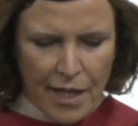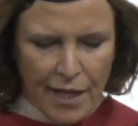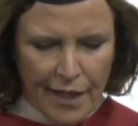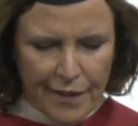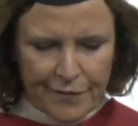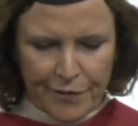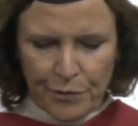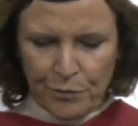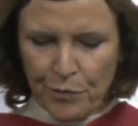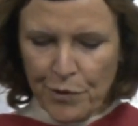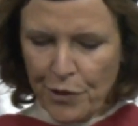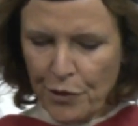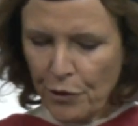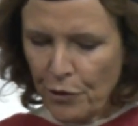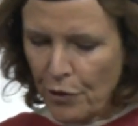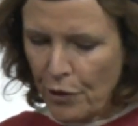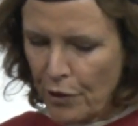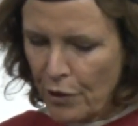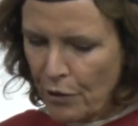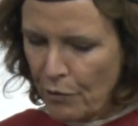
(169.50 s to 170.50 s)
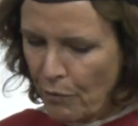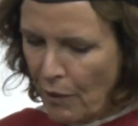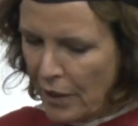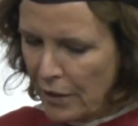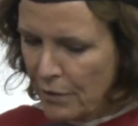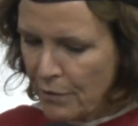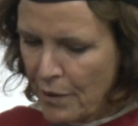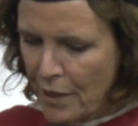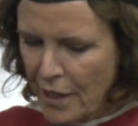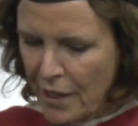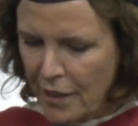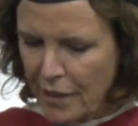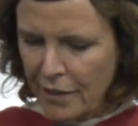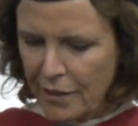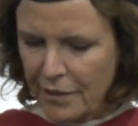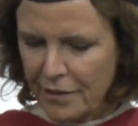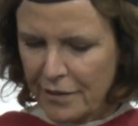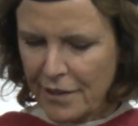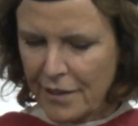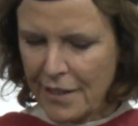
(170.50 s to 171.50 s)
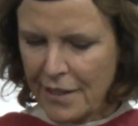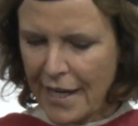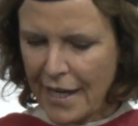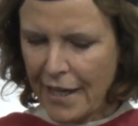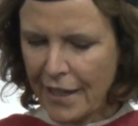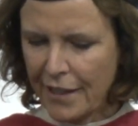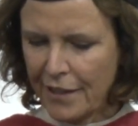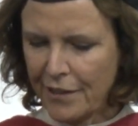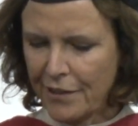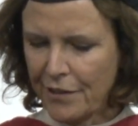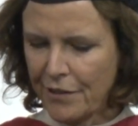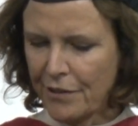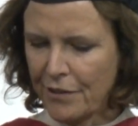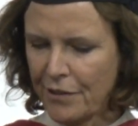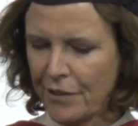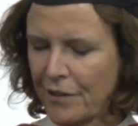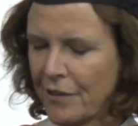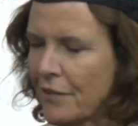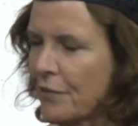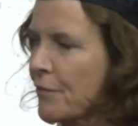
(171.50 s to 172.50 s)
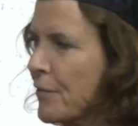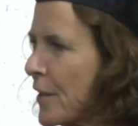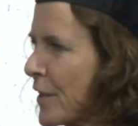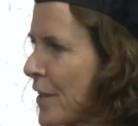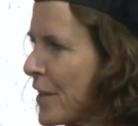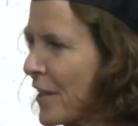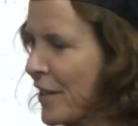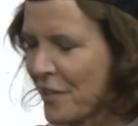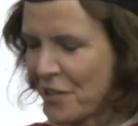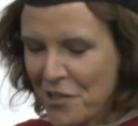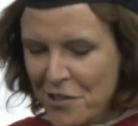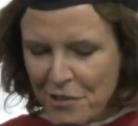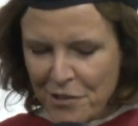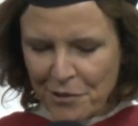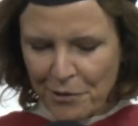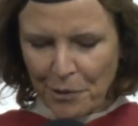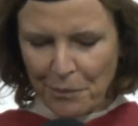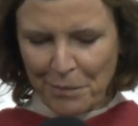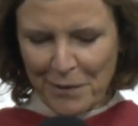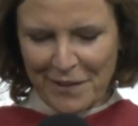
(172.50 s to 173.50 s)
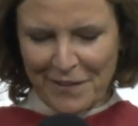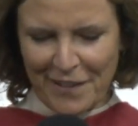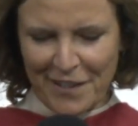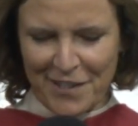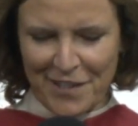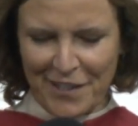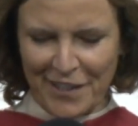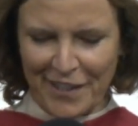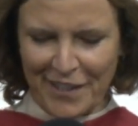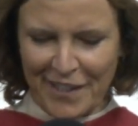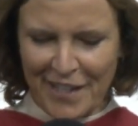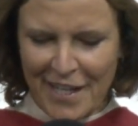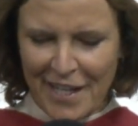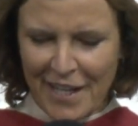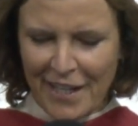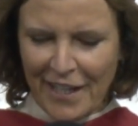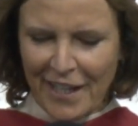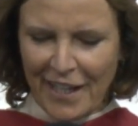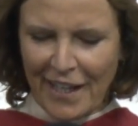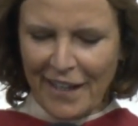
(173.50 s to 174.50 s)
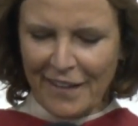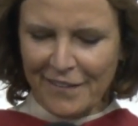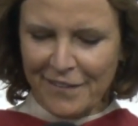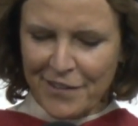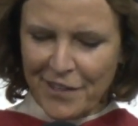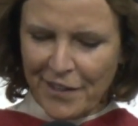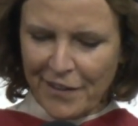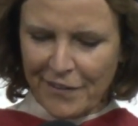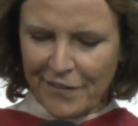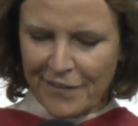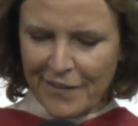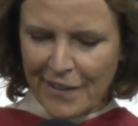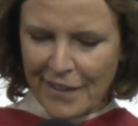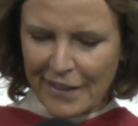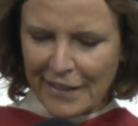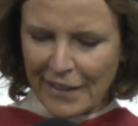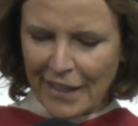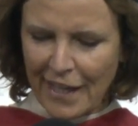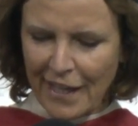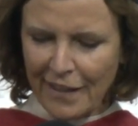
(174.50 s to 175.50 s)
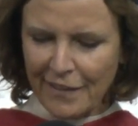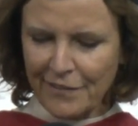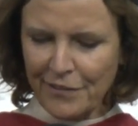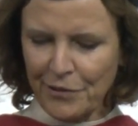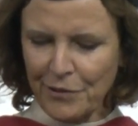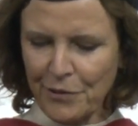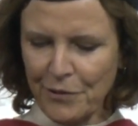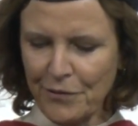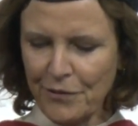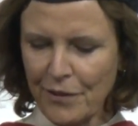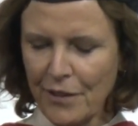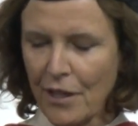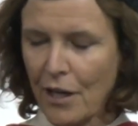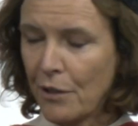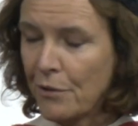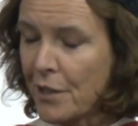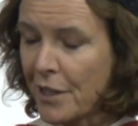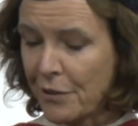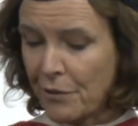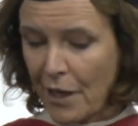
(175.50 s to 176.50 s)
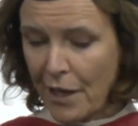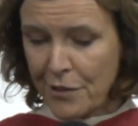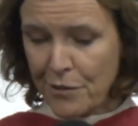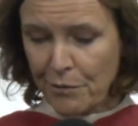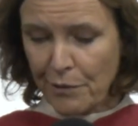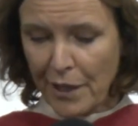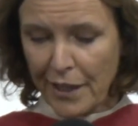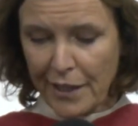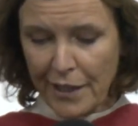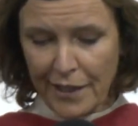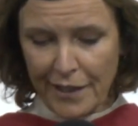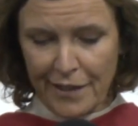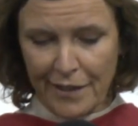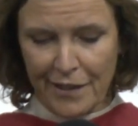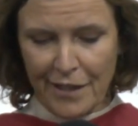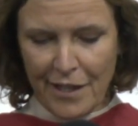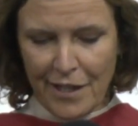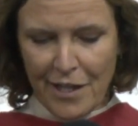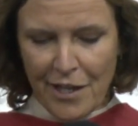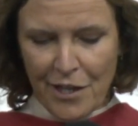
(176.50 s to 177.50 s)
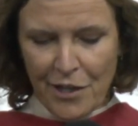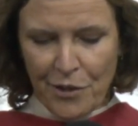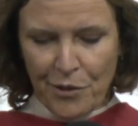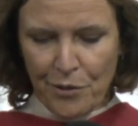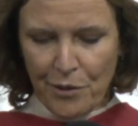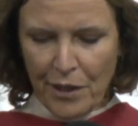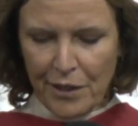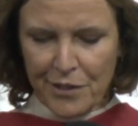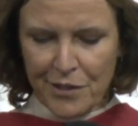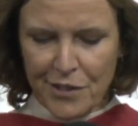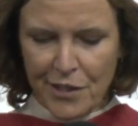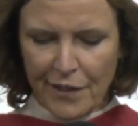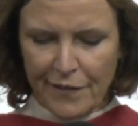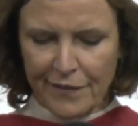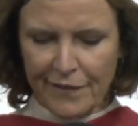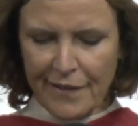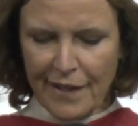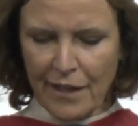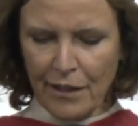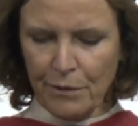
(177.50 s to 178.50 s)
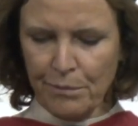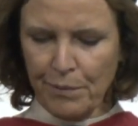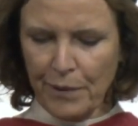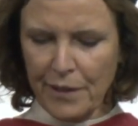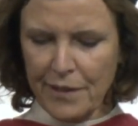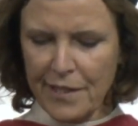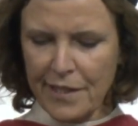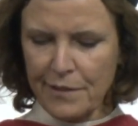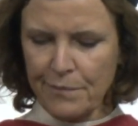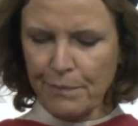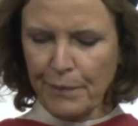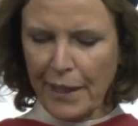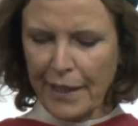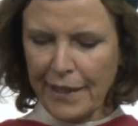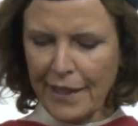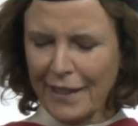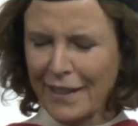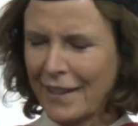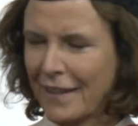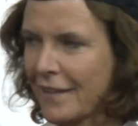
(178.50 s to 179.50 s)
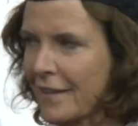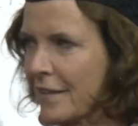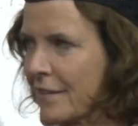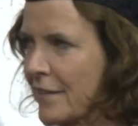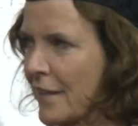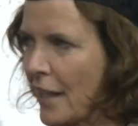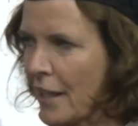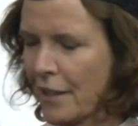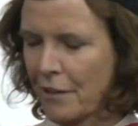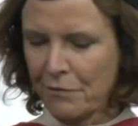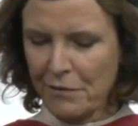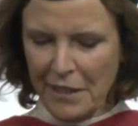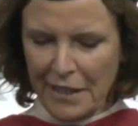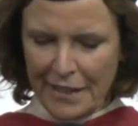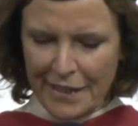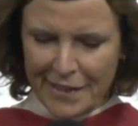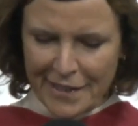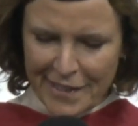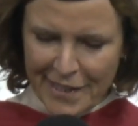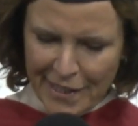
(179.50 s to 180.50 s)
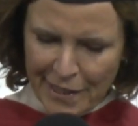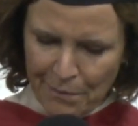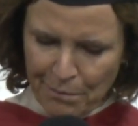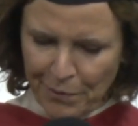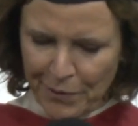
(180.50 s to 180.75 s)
as you're well aware, today you're in this very unusual position as GSD class who's already graduated, who are just now participating in this kind of deep